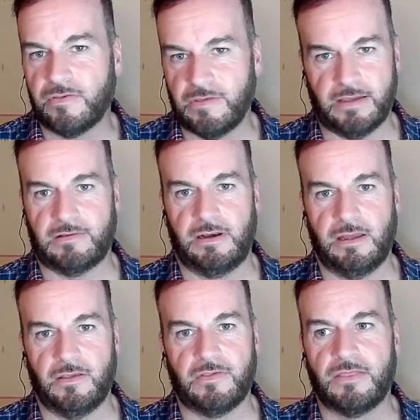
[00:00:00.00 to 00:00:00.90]
a sex
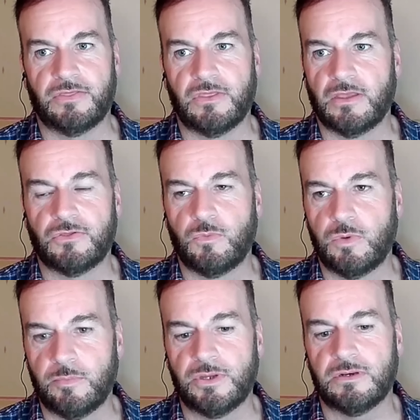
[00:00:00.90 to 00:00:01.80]
class. And the
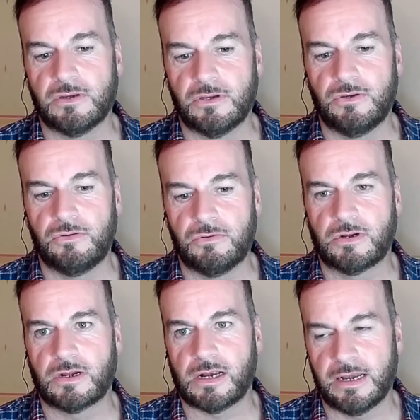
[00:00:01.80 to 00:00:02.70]
woman who
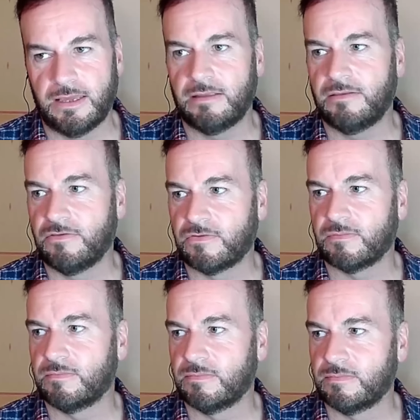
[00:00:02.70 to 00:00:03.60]
cleans
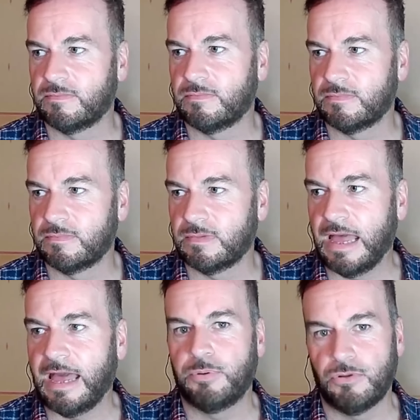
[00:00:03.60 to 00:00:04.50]

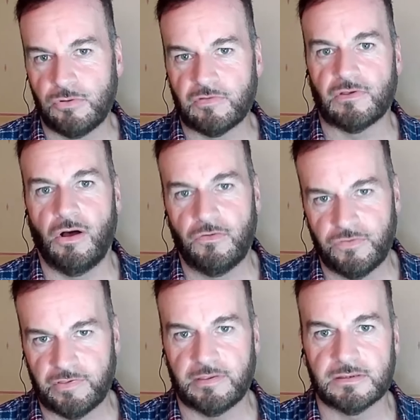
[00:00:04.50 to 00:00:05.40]
Apple's
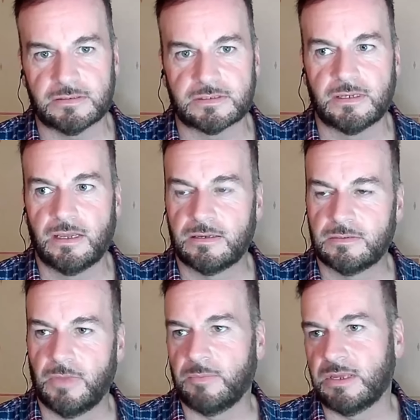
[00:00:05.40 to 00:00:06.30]
offices
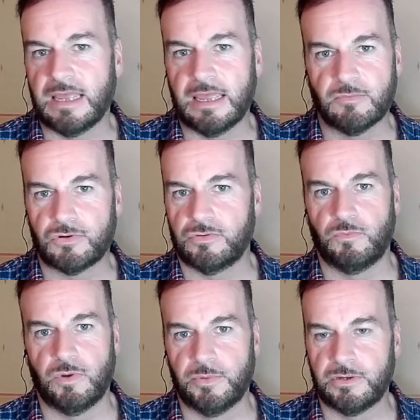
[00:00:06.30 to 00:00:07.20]
might be an immigrant
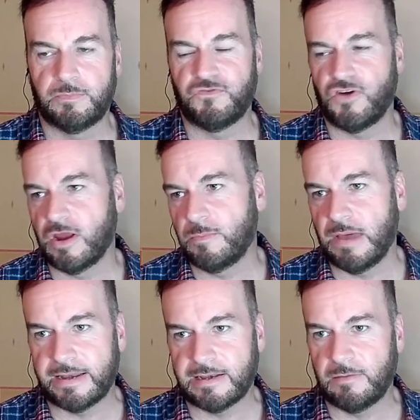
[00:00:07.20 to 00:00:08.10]
woman, but very
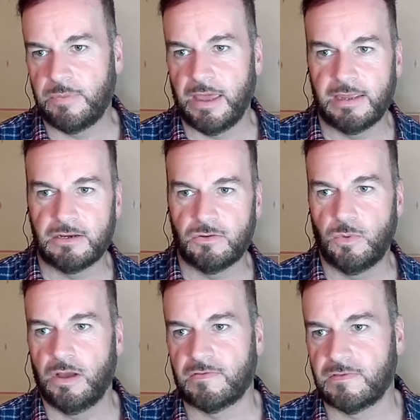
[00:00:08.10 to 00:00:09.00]
badly paid, who
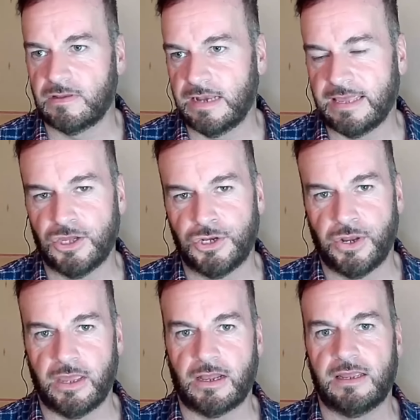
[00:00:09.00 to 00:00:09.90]
works late at
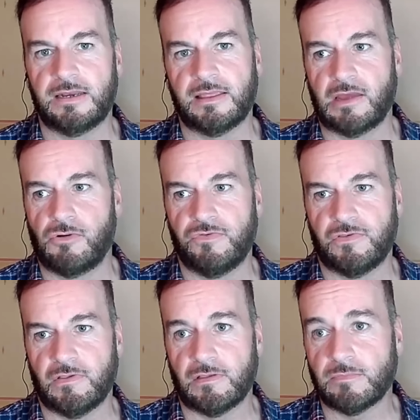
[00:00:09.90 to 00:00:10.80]
night cleaning their
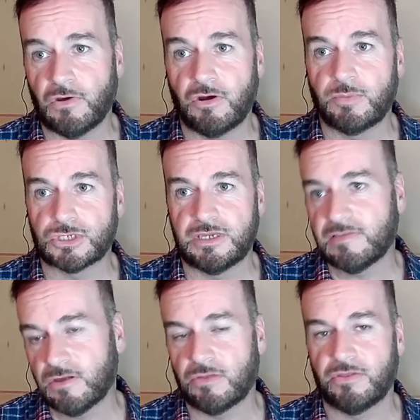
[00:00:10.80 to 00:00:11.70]
offices. I'm sorry, but
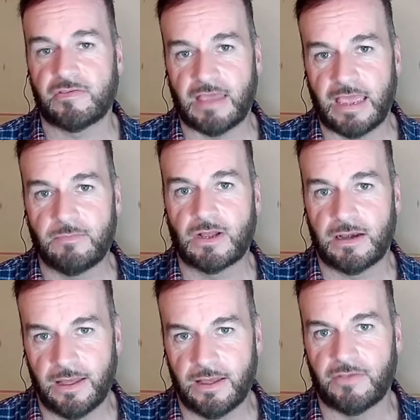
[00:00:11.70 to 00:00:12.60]
she's not the same
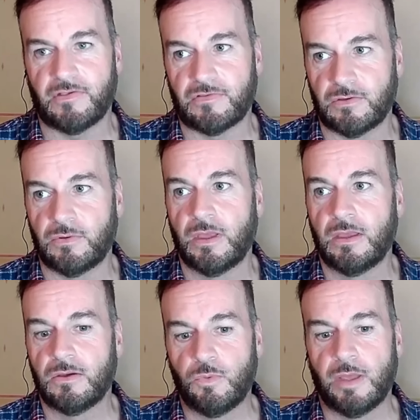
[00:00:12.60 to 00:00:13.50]
class as the
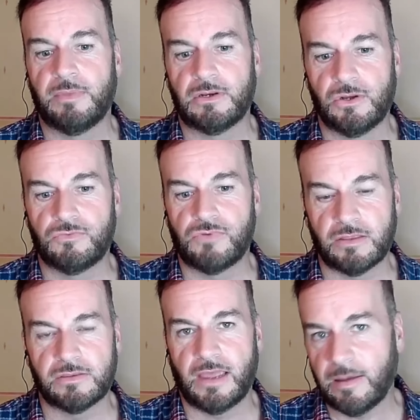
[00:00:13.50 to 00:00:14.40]
women who
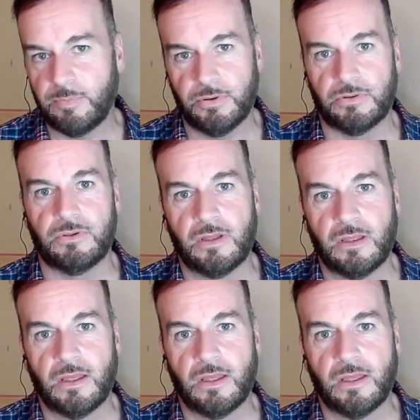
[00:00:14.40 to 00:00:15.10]
run Apple